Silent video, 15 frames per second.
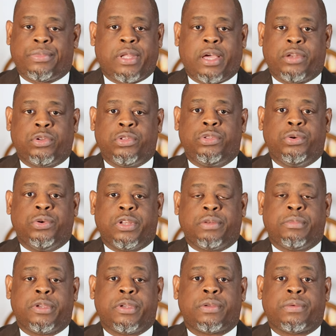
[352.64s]
Nah, don't do it,
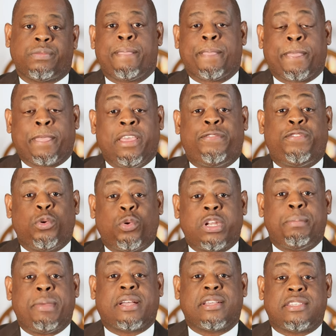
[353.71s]
man. If you want
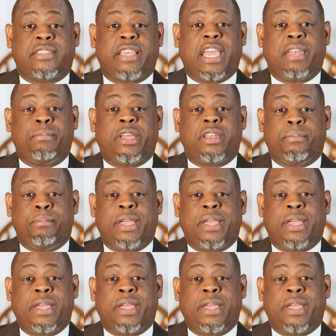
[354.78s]
to make a statement,